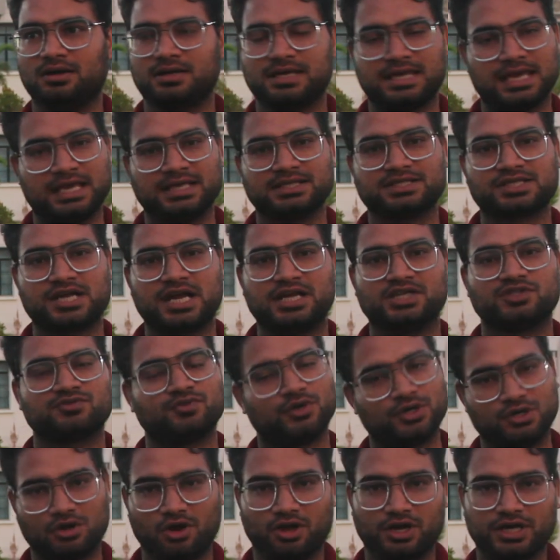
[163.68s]
K stands
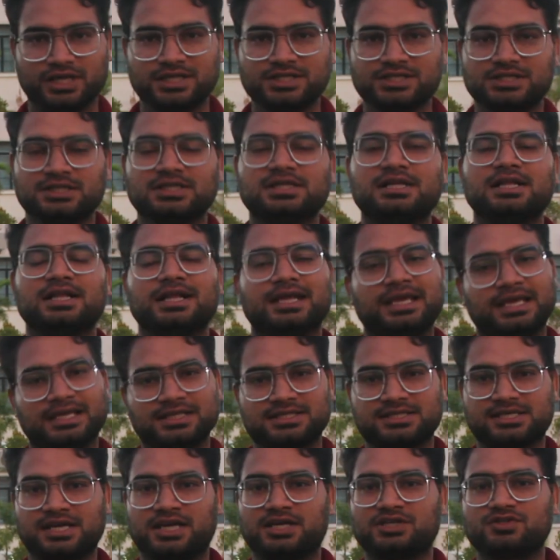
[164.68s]
for knowledge, A
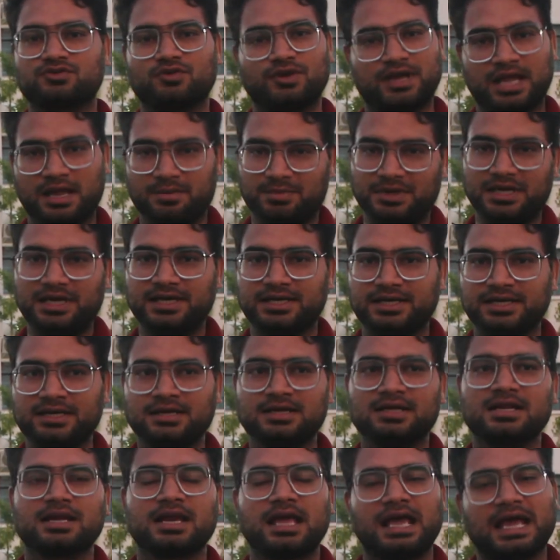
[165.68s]
stands for ability,
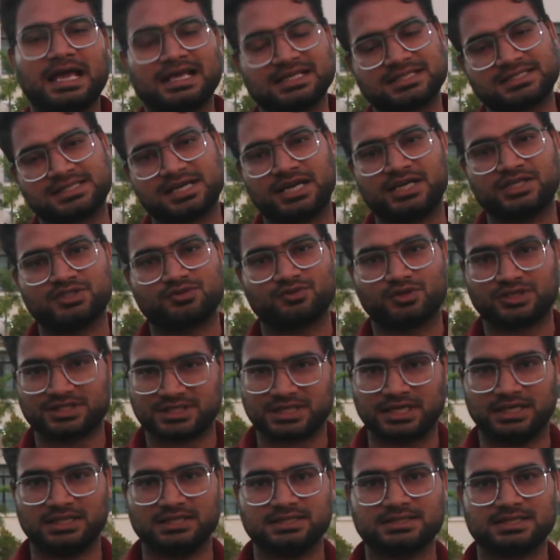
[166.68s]
S stands for
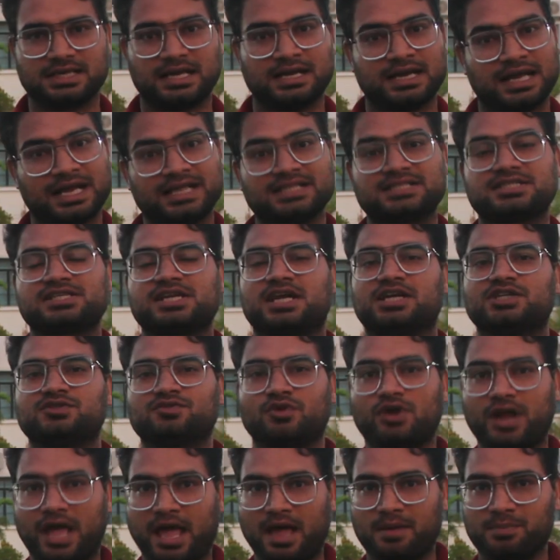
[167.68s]
skills, and H stands
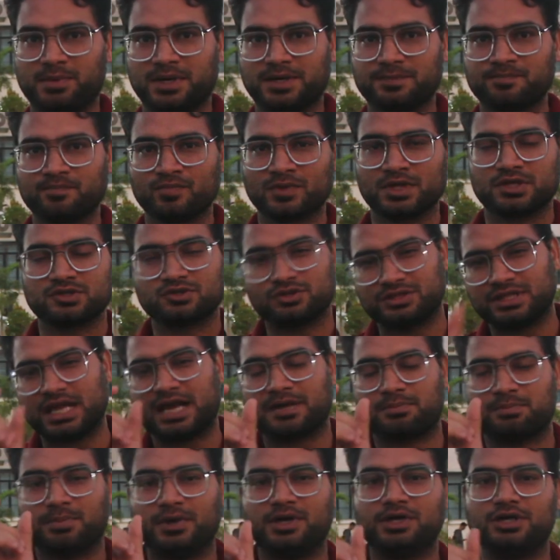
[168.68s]
for habit. So
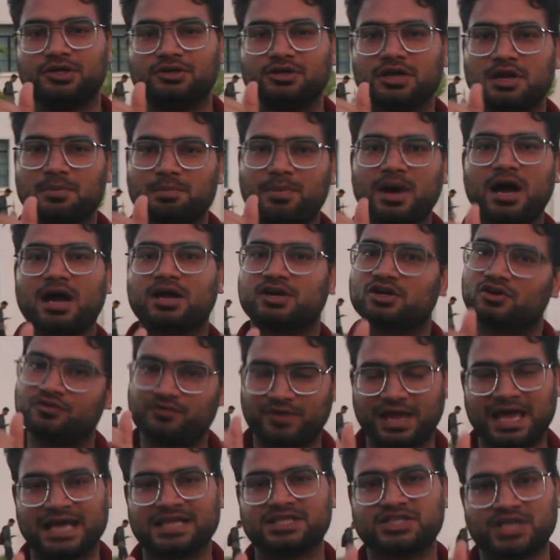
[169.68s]
that particular part
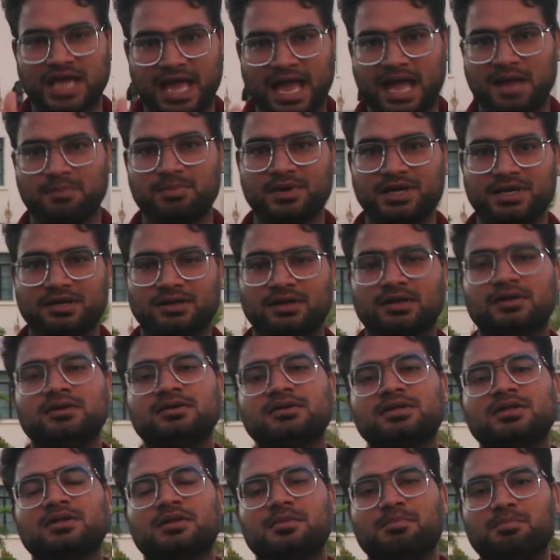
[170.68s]
of H, habit, na,
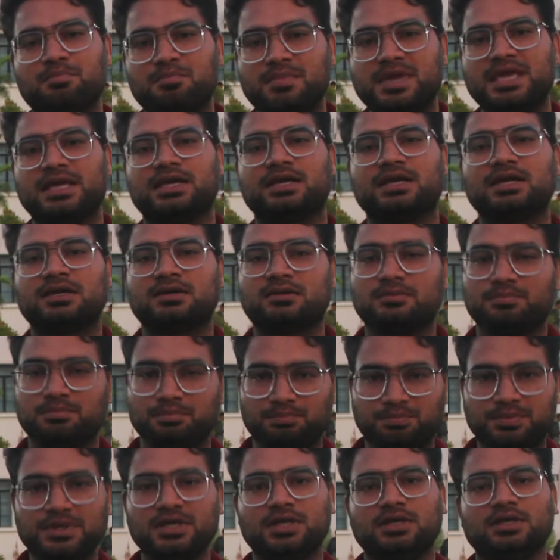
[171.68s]
make it
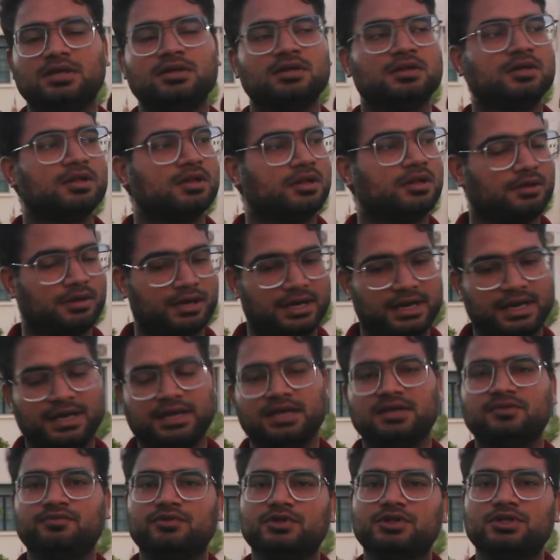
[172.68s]
be
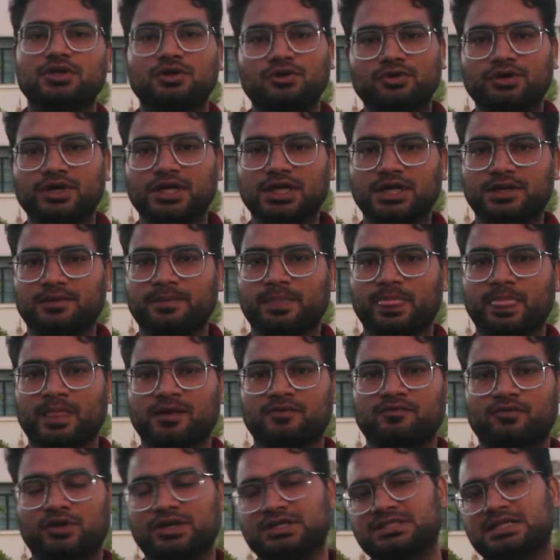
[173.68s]
ready with your routine.
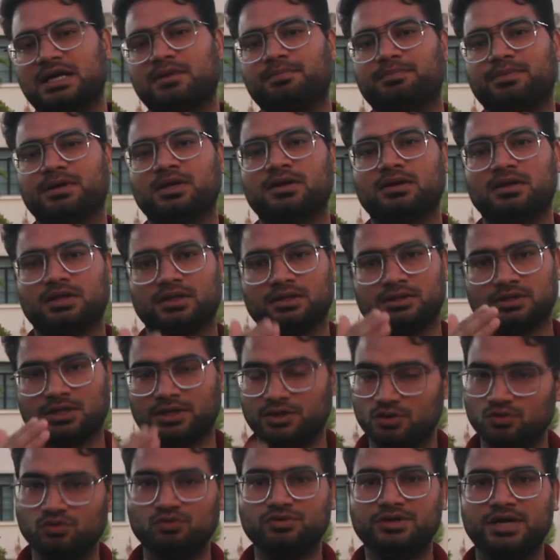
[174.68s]
For example, the
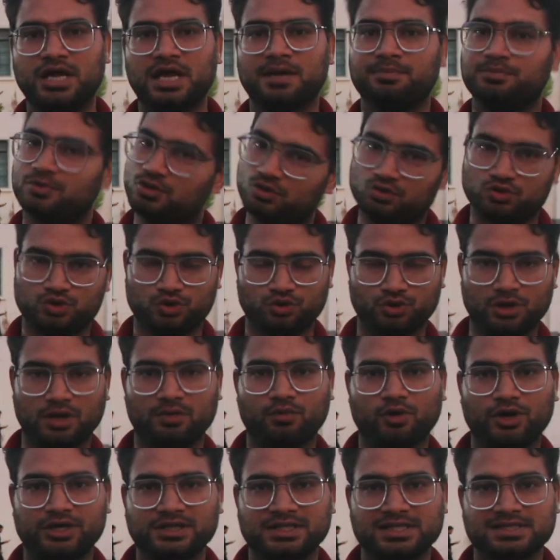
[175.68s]
noon nap, you should
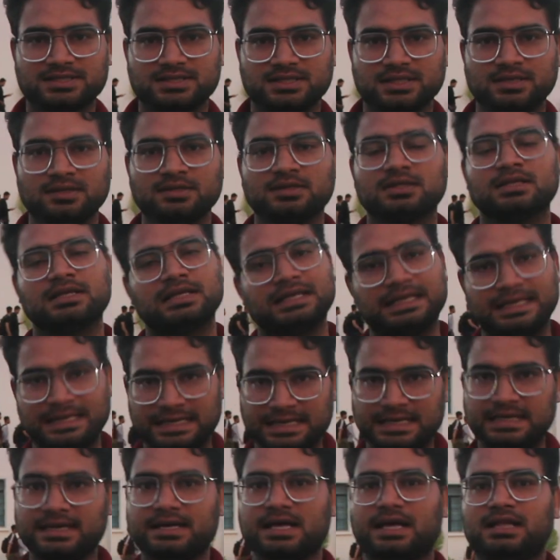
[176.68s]
avoid this thing.
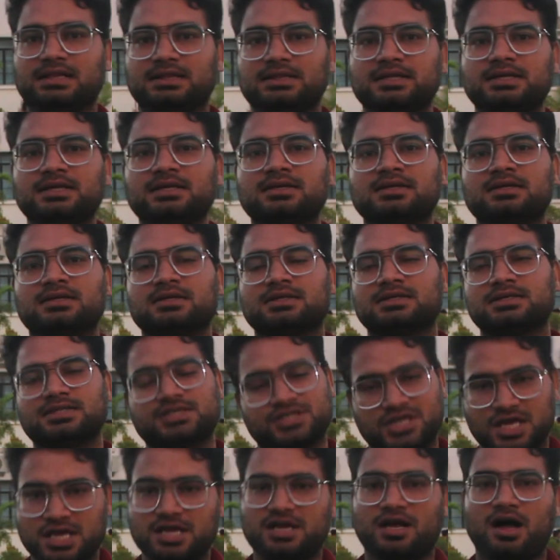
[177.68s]
Eat healthy,
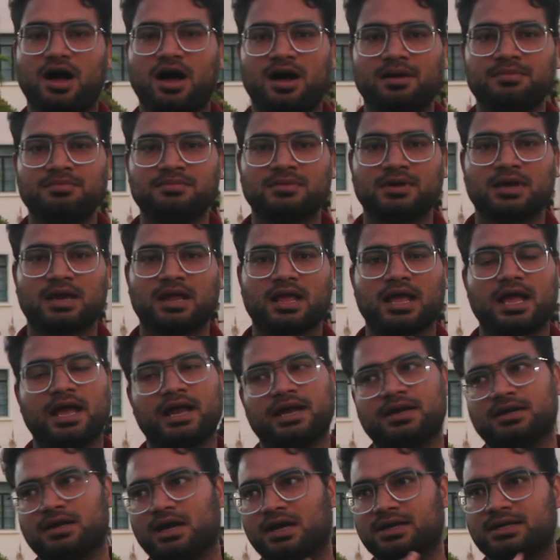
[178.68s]
stay calm,
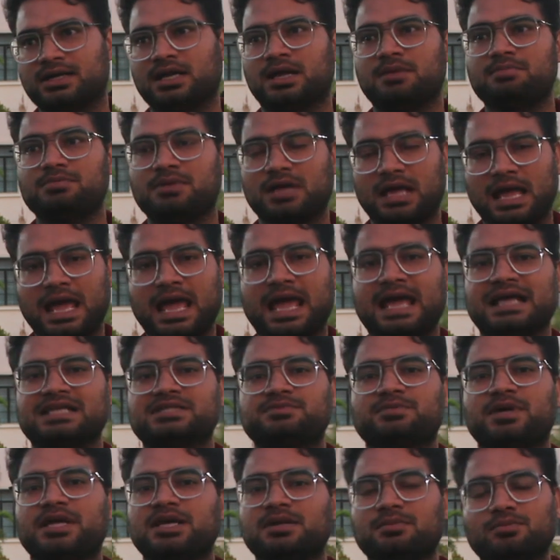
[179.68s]
and attempt
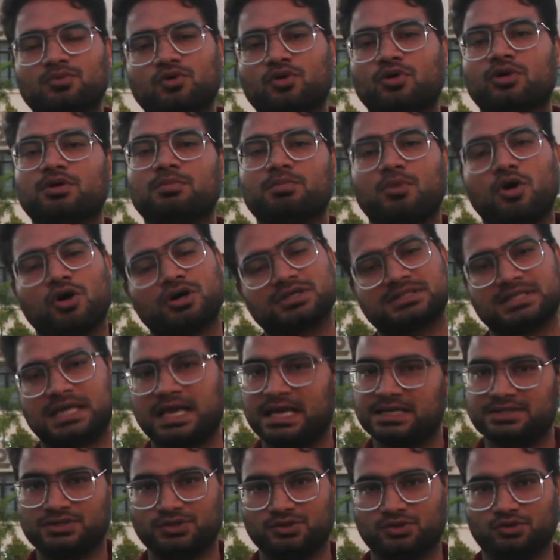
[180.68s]
as many more mocks
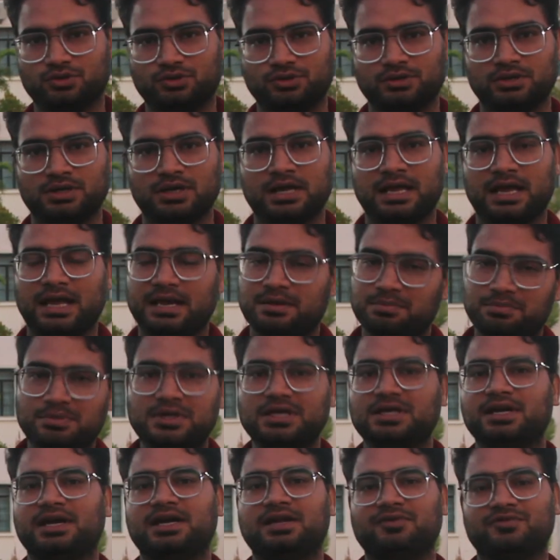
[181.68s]
as you could, and
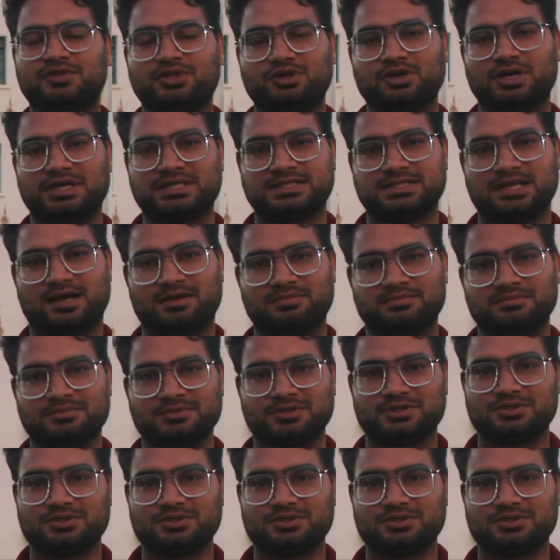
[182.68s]
be ready with your exam.